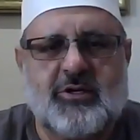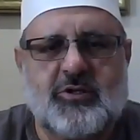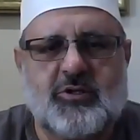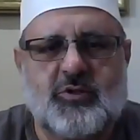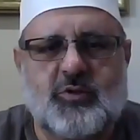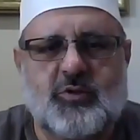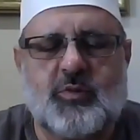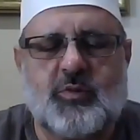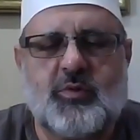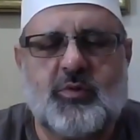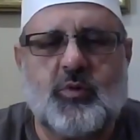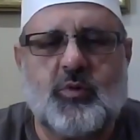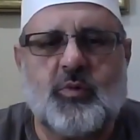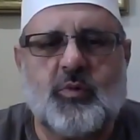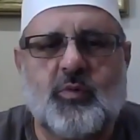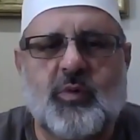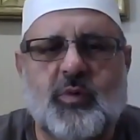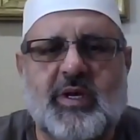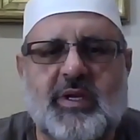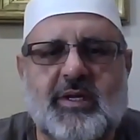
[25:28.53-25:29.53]
Look what the
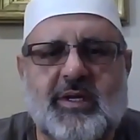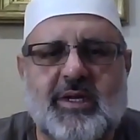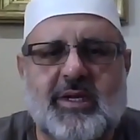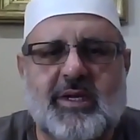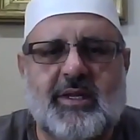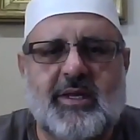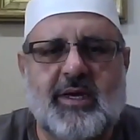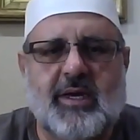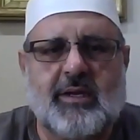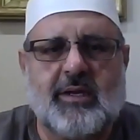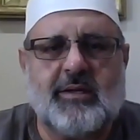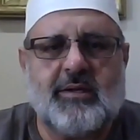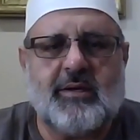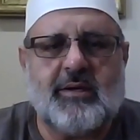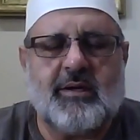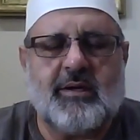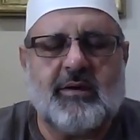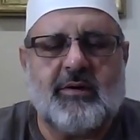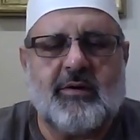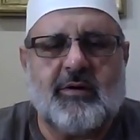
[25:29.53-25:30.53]
hudhud went out of his
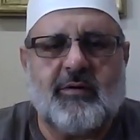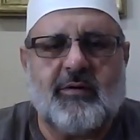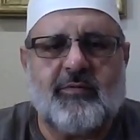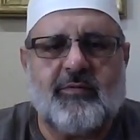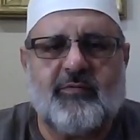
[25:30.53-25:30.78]
way